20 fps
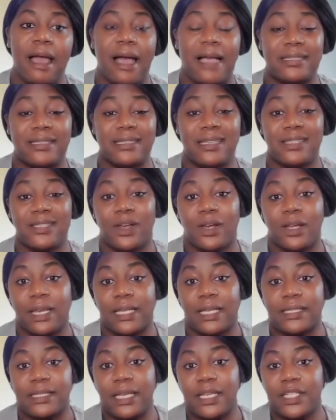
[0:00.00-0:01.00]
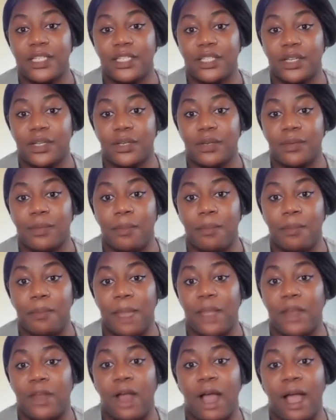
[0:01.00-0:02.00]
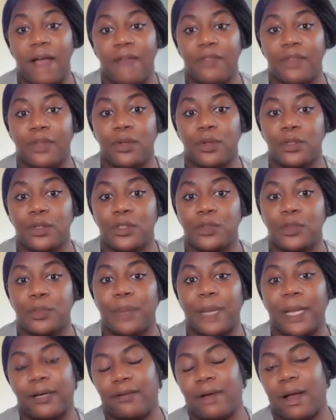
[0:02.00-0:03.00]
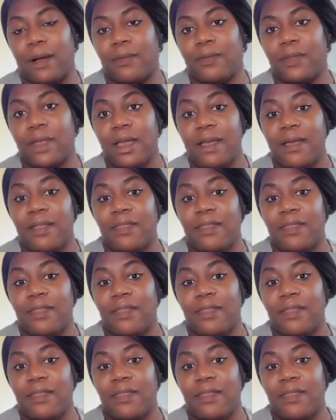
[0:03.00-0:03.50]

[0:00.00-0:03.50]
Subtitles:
as this organization may not have the cultural background